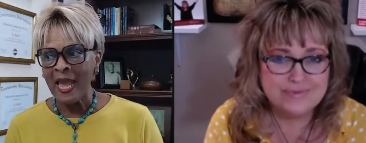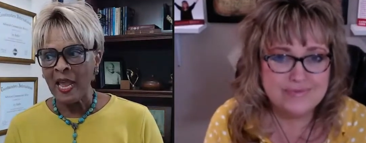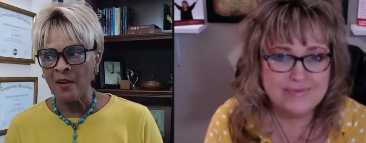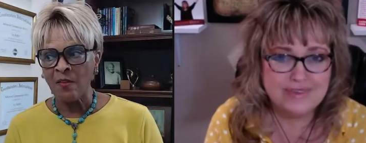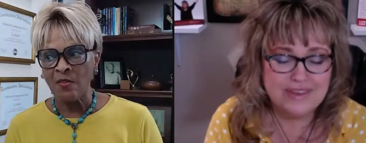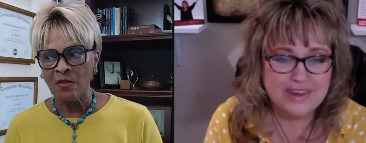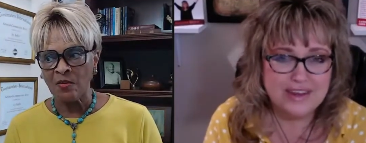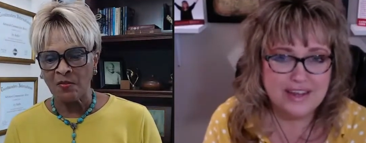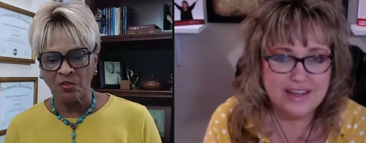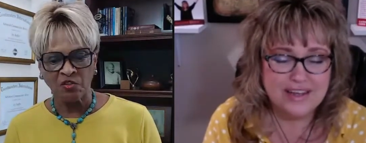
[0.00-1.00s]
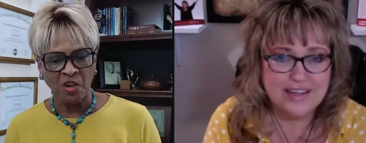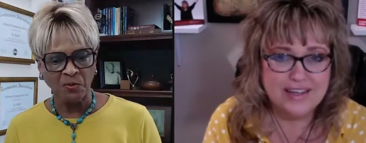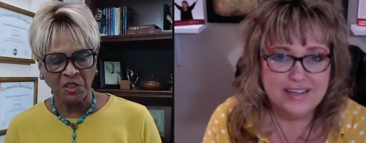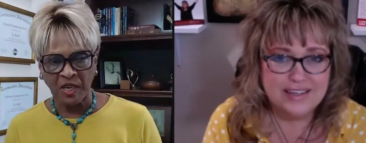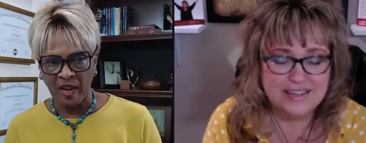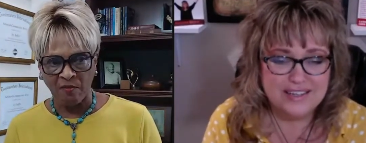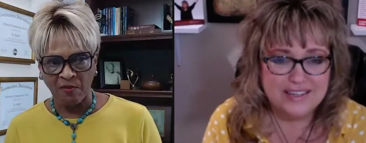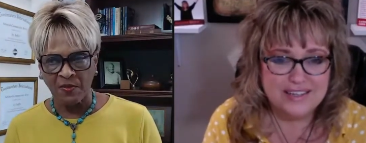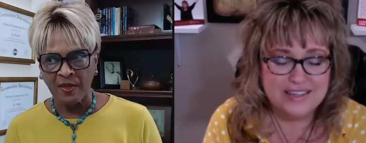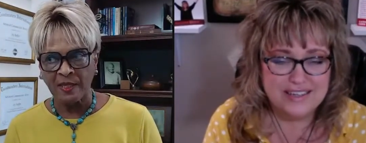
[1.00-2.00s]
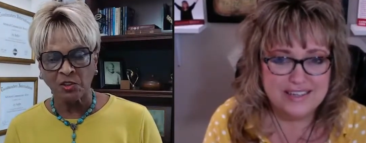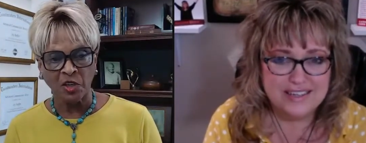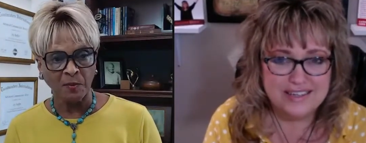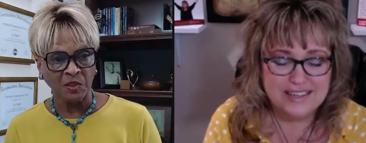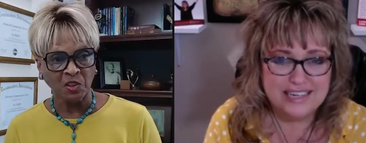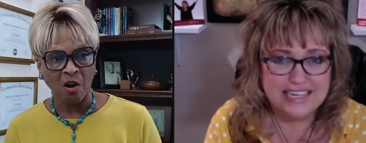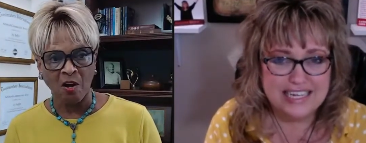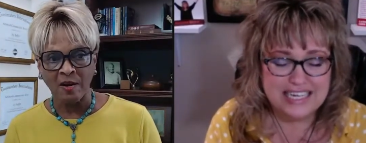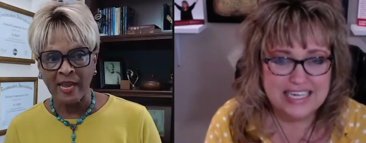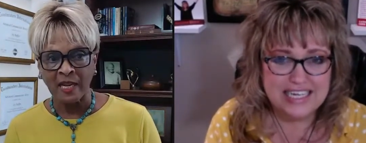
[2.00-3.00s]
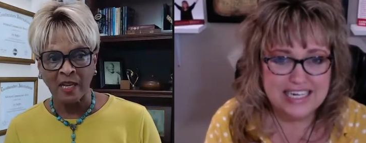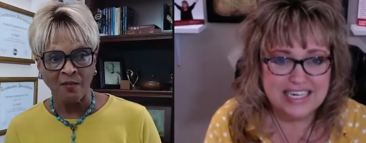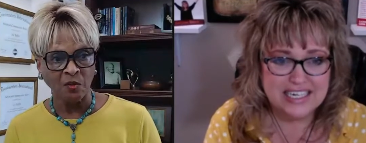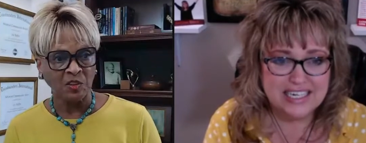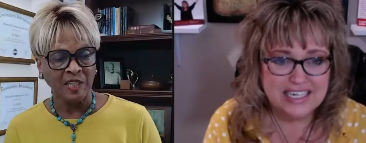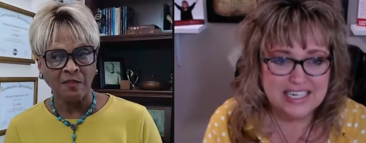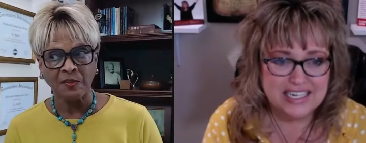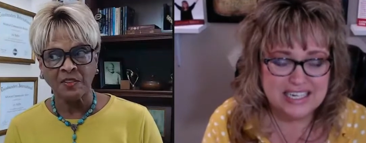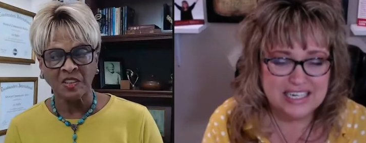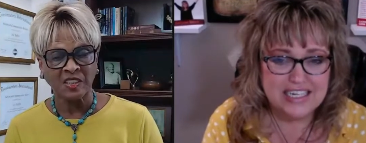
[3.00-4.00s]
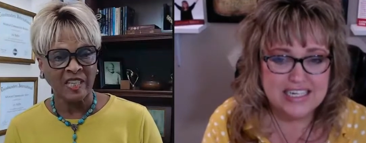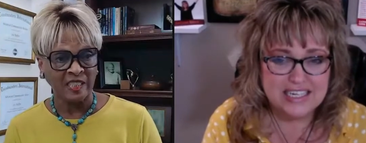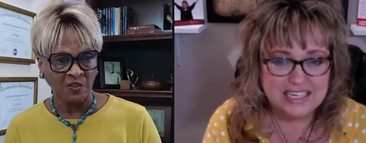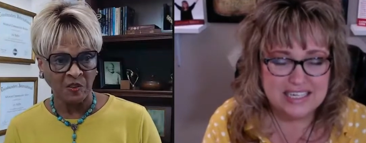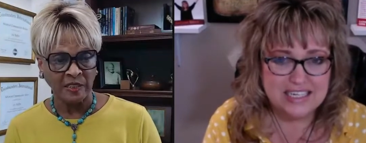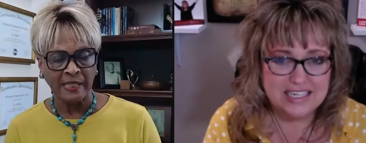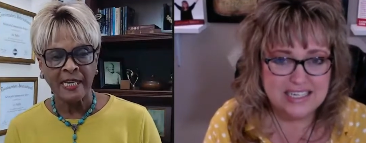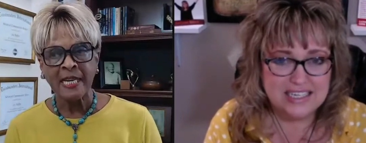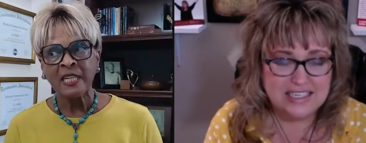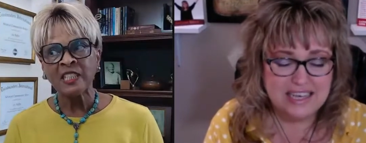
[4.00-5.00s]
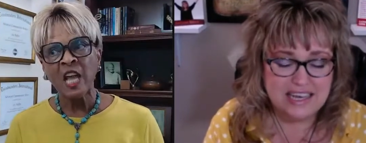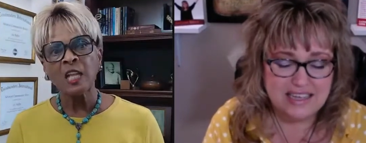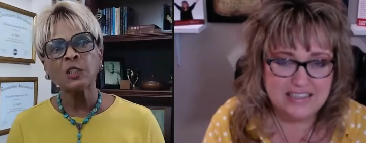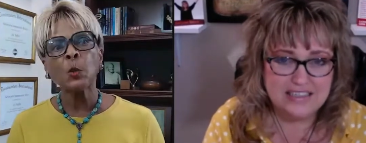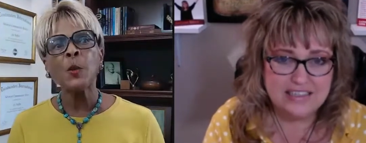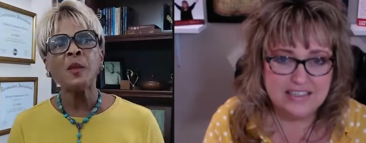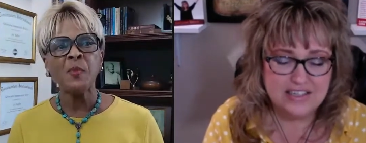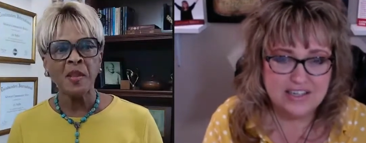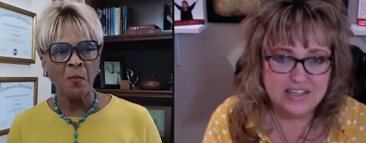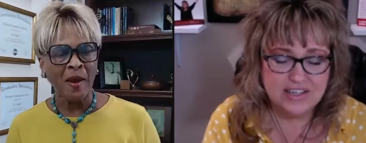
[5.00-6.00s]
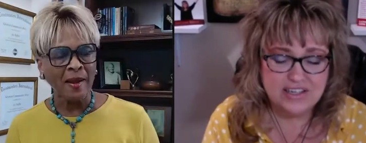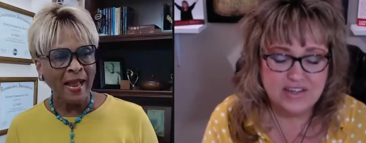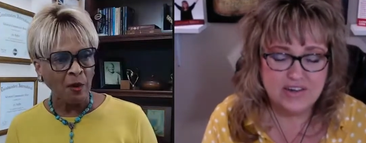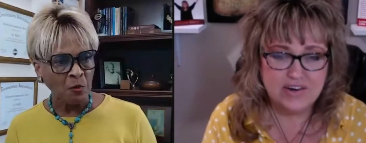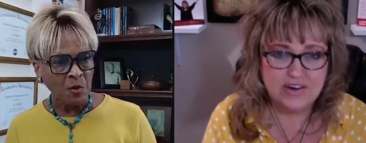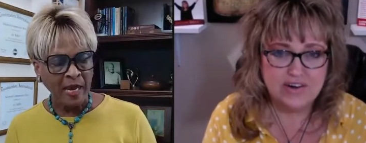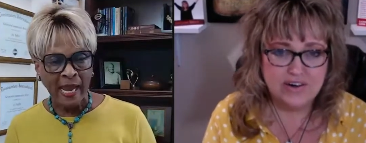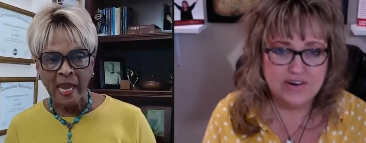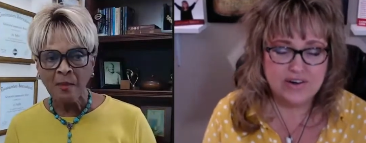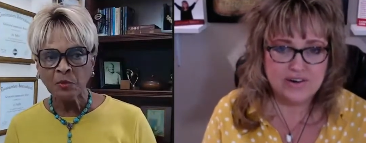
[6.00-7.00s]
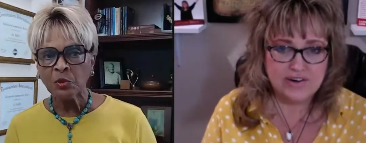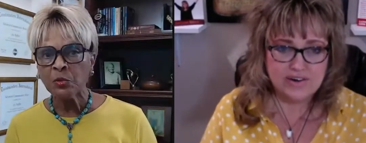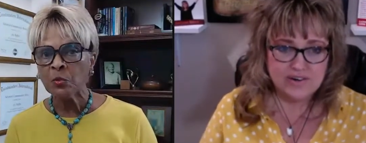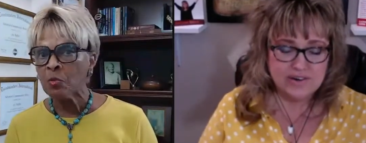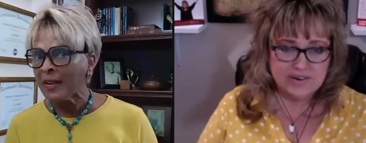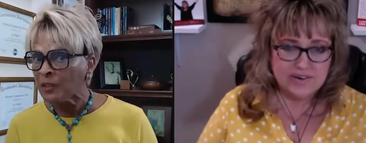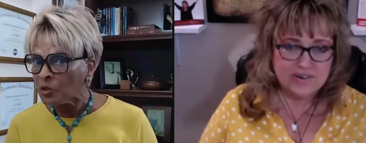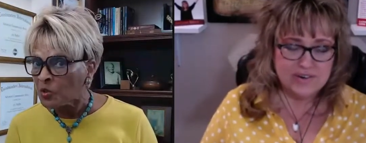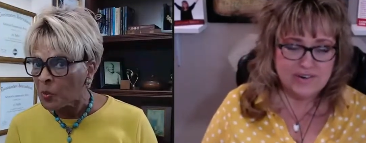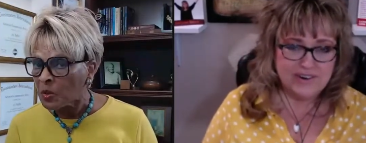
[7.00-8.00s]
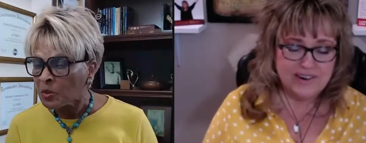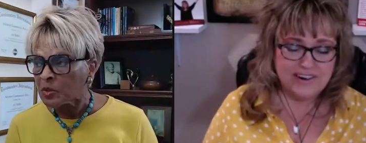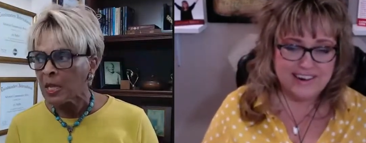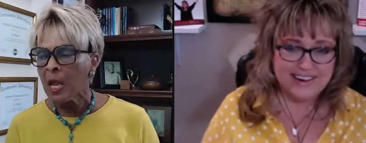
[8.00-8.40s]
Speaker 1: and the, the subject and everything jumpstart and love yourself successfully yeah. tell a wee bit about how you came to write those books